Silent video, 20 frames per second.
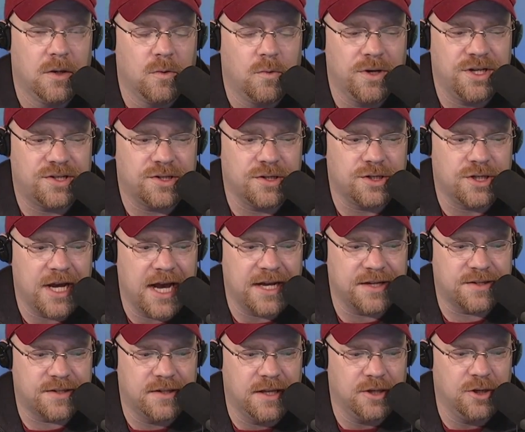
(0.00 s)
We
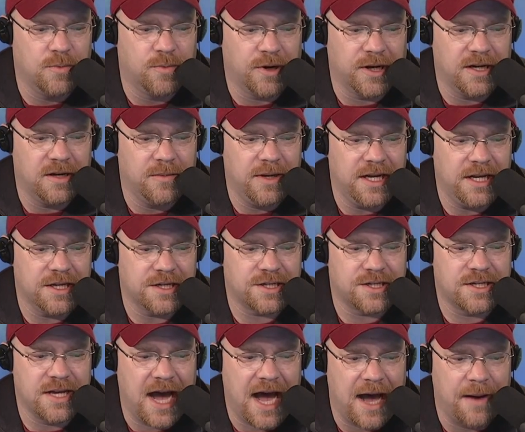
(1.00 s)
suggest that you bring an immediate
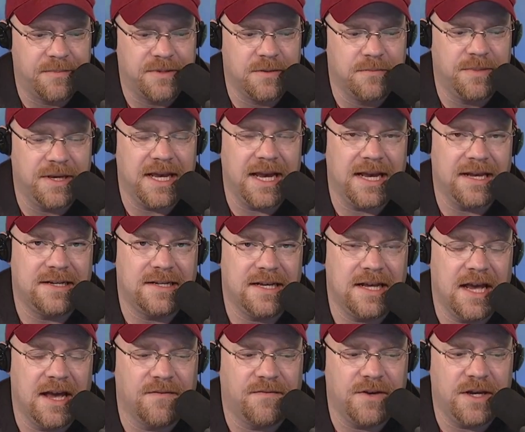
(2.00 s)
stop to
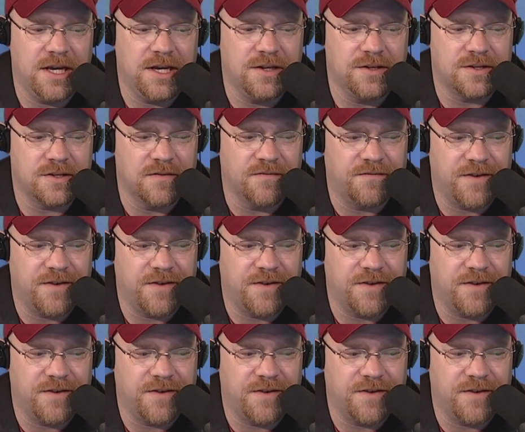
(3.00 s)
BATFE's